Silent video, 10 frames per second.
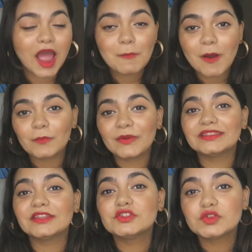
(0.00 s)
come up
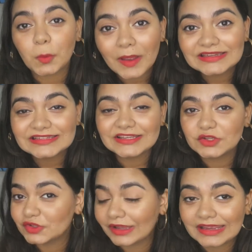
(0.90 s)
with
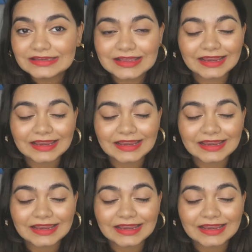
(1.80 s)
20 shades.